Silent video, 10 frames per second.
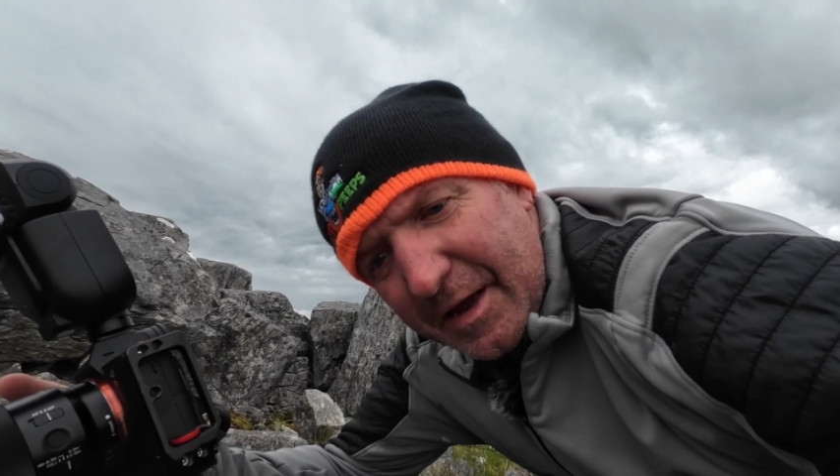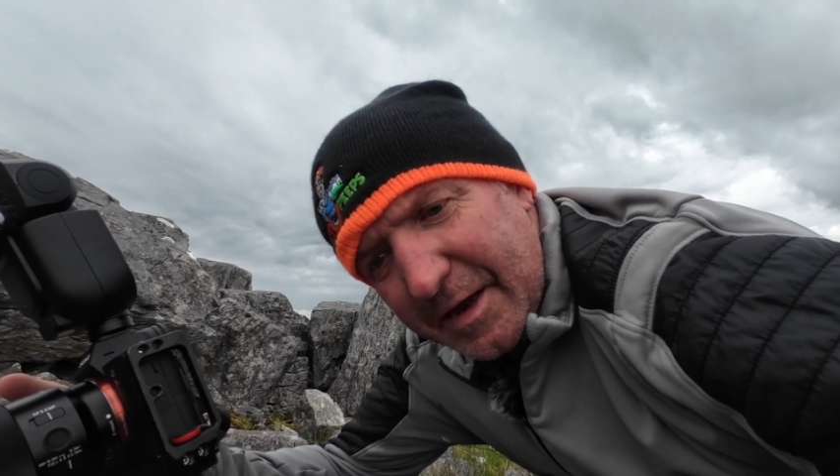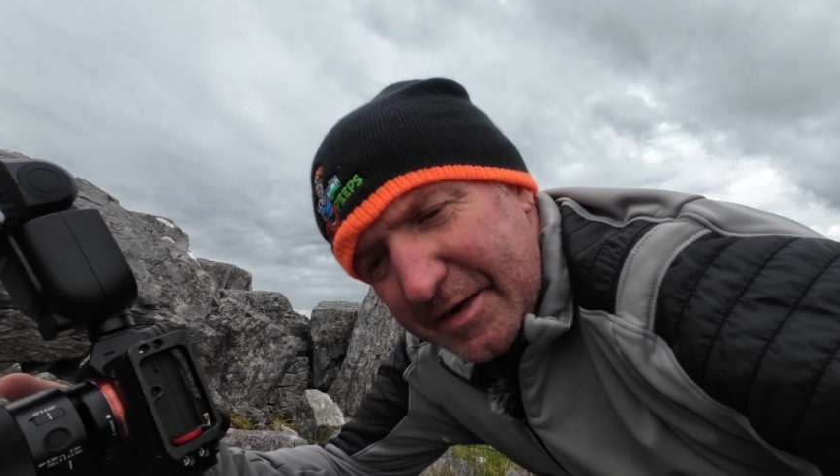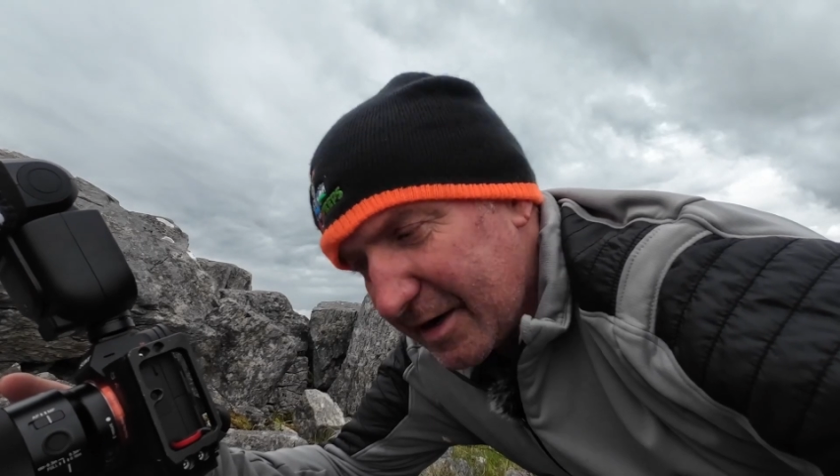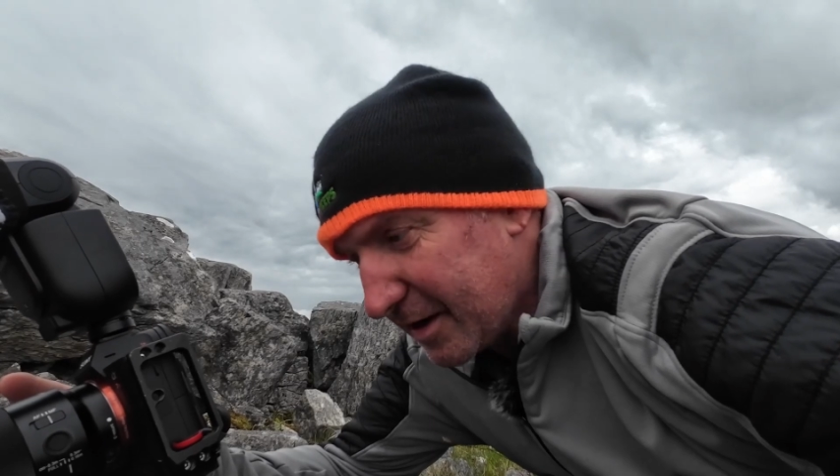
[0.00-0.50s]

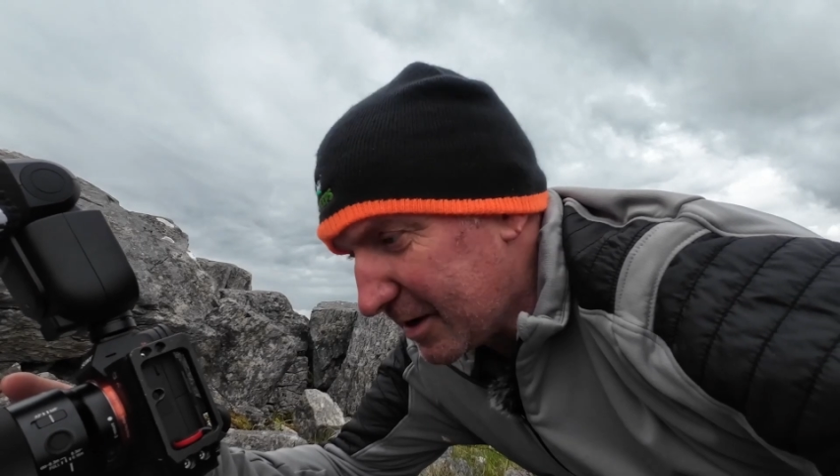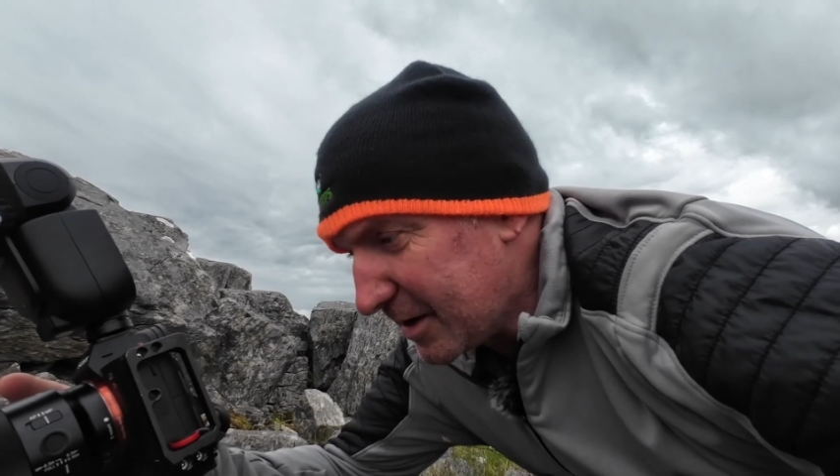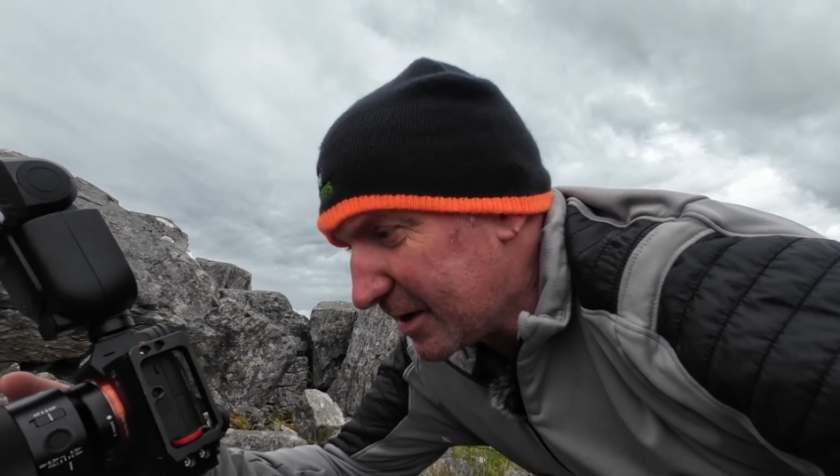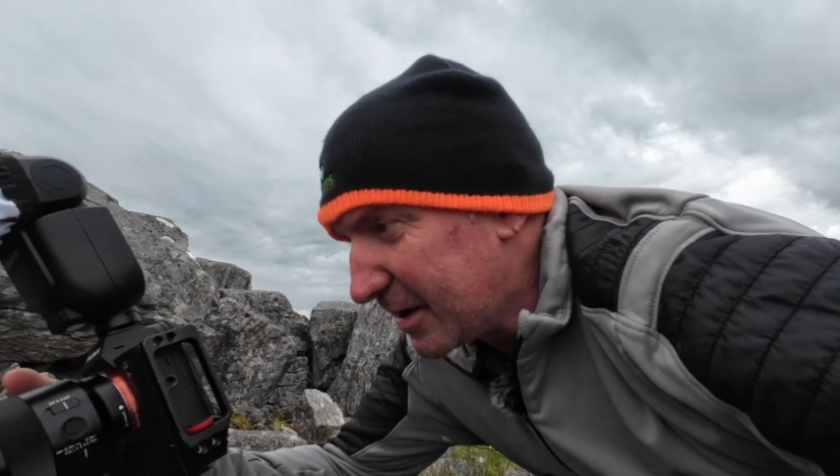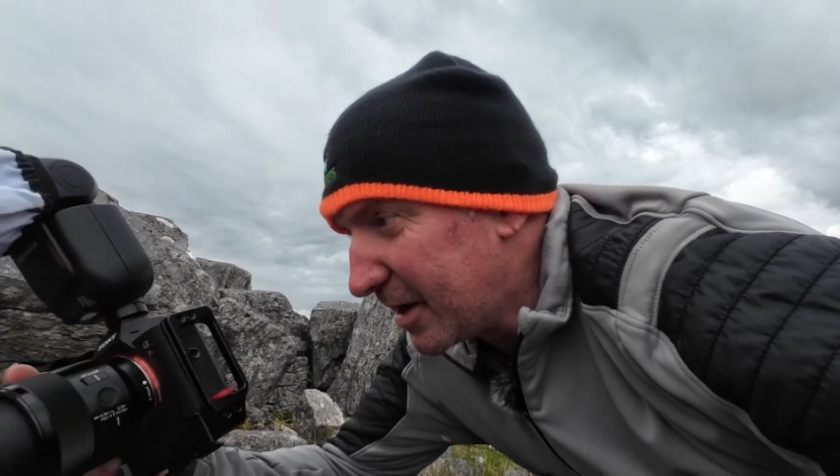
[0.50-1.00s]
And hell,
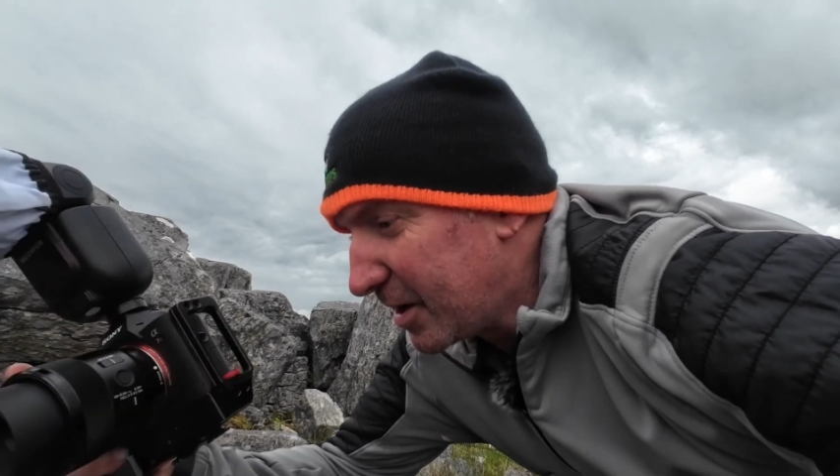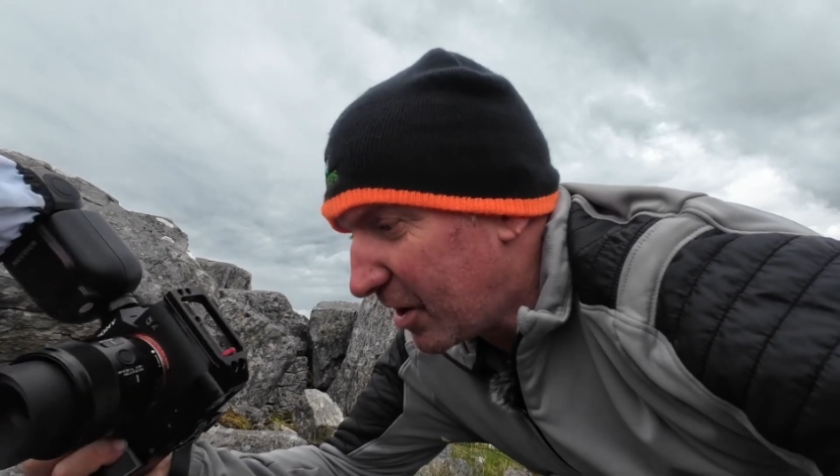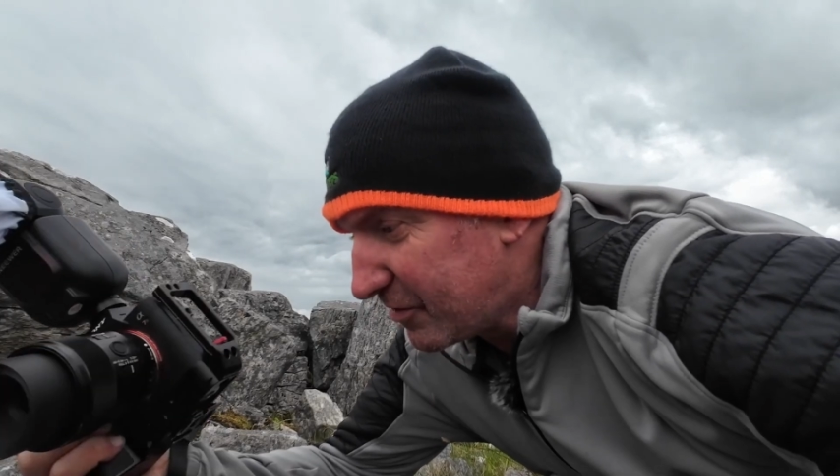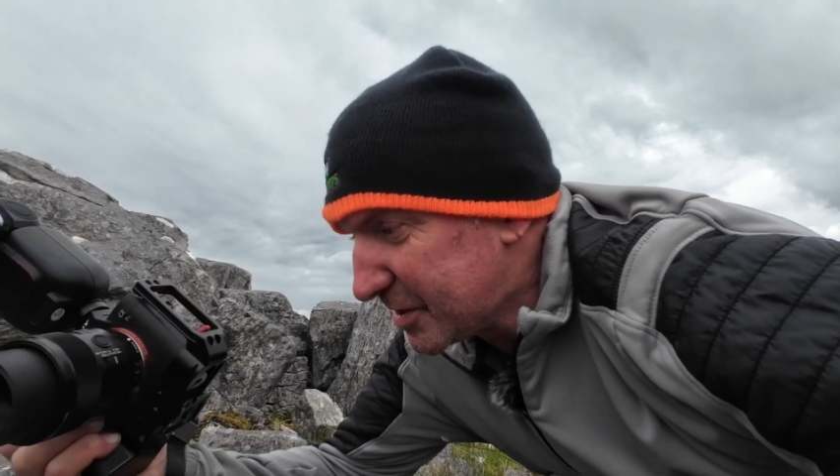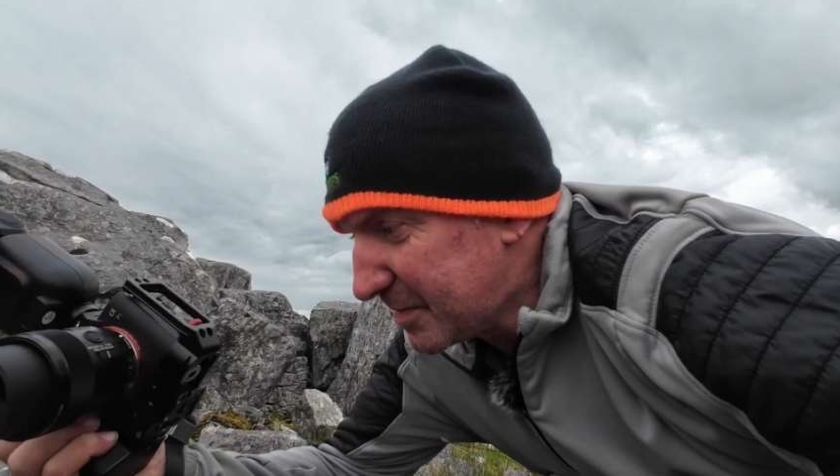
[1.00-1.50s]

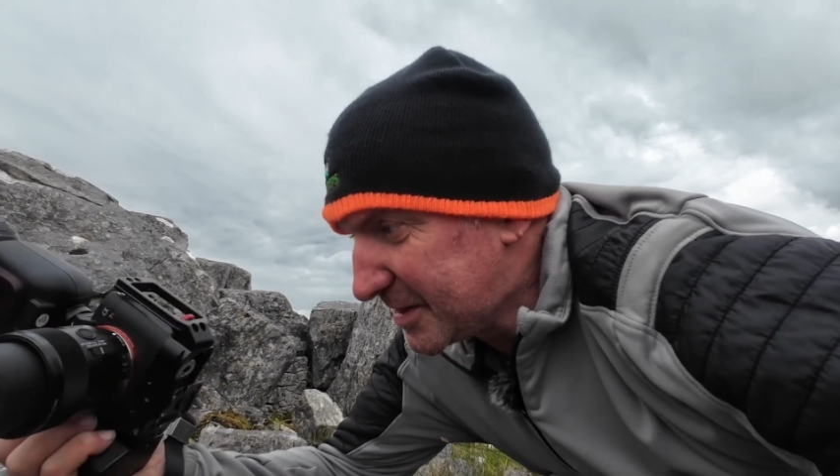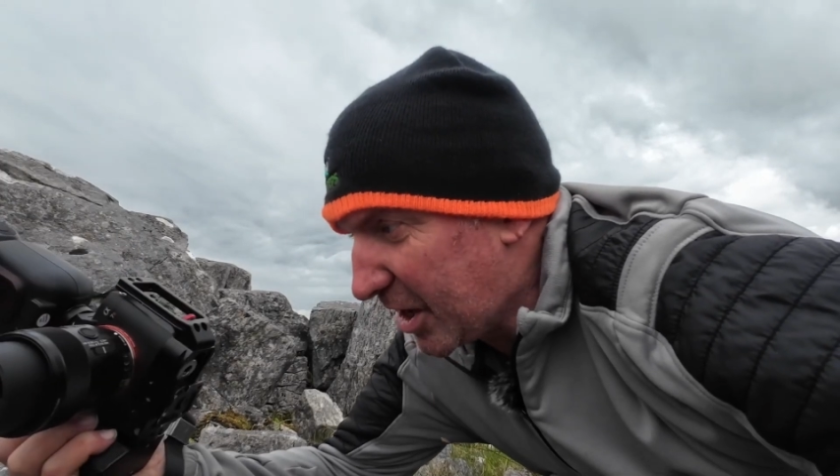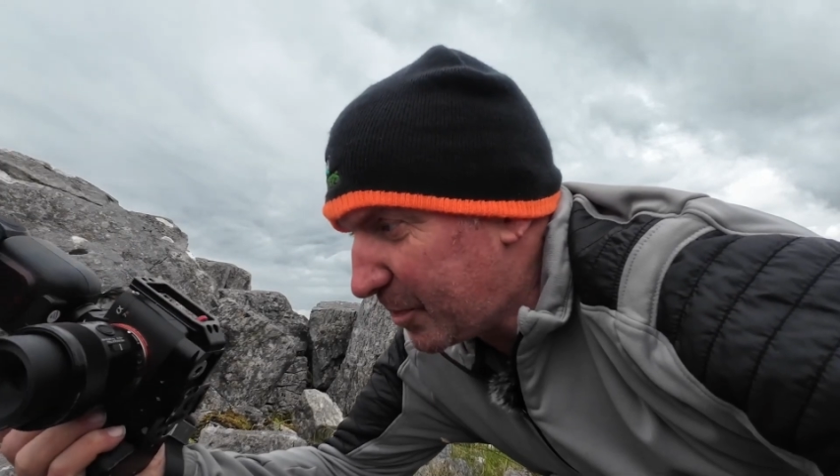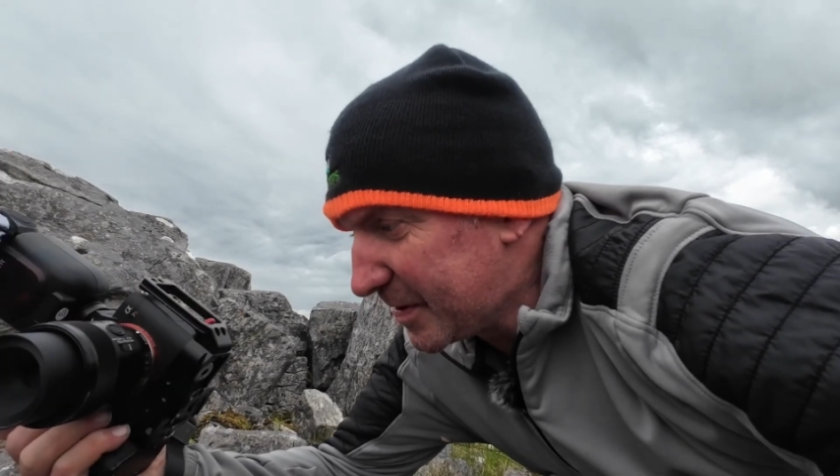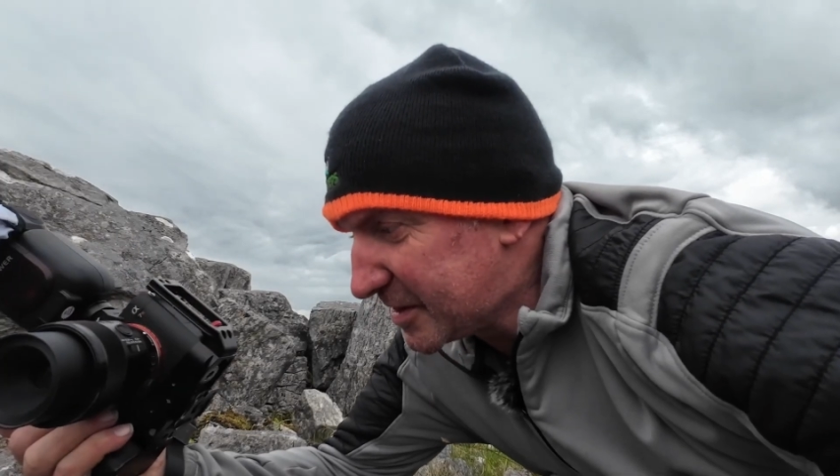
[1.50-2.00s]
obviously my
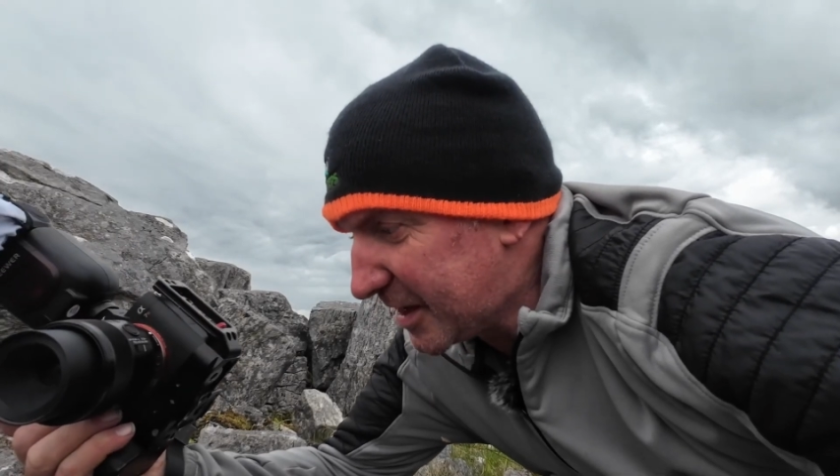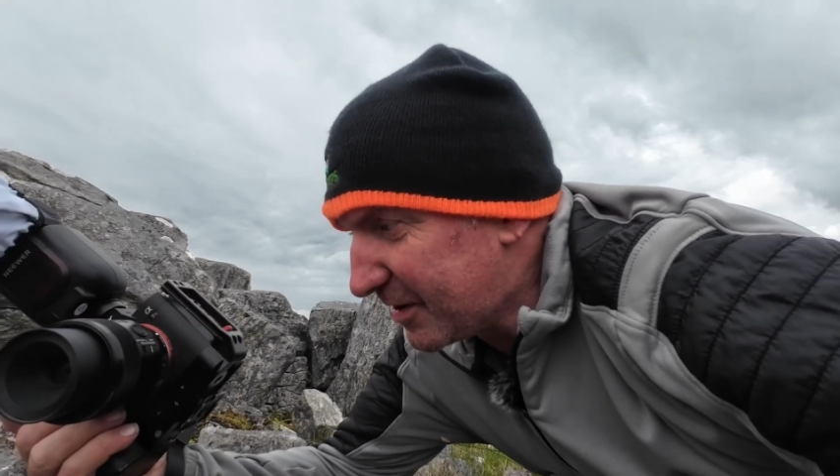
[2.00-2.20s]
setup is the